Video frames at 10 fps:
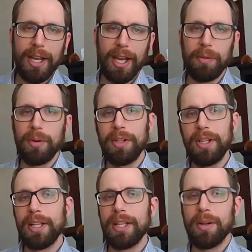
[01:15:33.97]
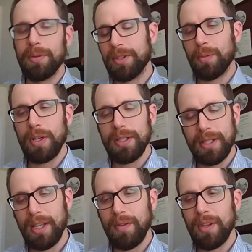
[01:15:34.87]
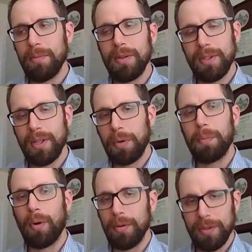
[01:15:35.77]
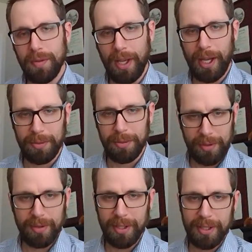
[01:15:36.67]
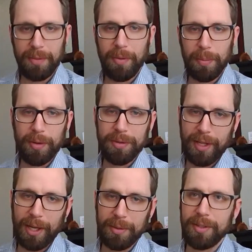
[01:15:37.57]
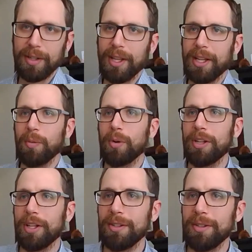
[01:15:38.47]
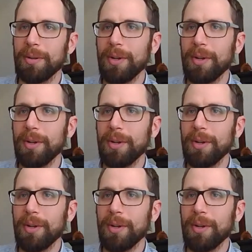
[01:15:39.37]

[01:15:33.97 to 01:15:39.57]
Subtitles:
And really, in some ways, giving them the separate parts of the house, the separate parts that they can work into.